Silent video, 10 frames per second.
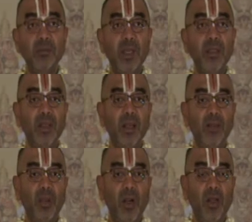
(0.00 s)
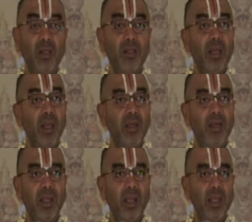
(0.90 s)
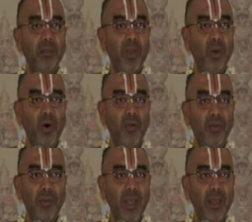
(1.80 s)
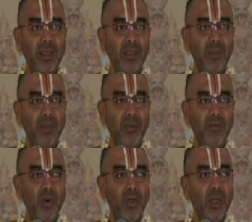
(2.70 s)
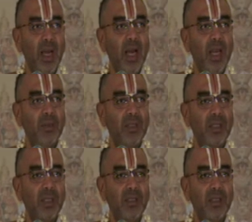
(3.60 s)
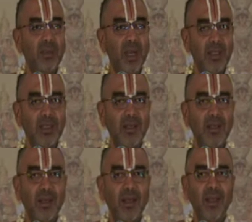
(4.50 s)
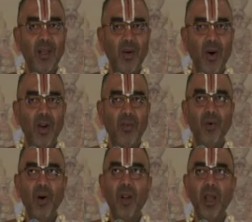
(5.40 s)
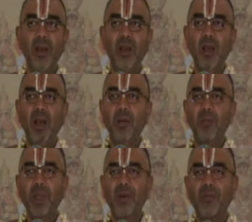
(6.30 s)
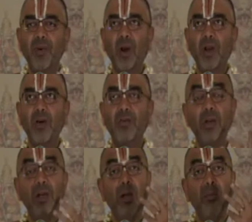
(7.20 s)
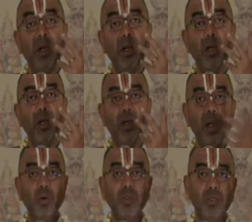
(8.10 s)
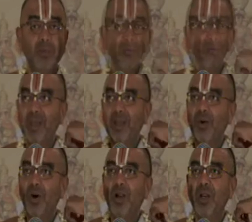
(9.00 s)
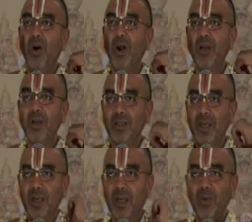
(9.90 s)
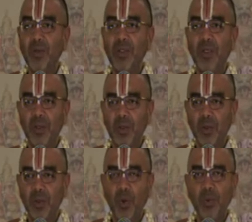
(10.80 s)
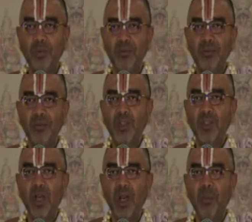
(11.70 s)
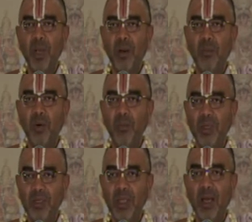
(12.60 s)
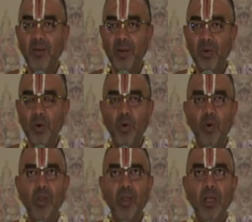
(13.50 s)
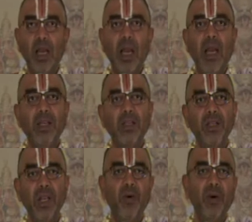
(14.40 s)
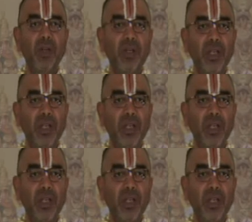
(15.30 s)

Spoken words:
Indra thought, they are denying me of my customary food. I must teach them a lesson. He called for a big flock of clouds. He called, ordered the clouds to go, stop above Vrindavan Gokul and shower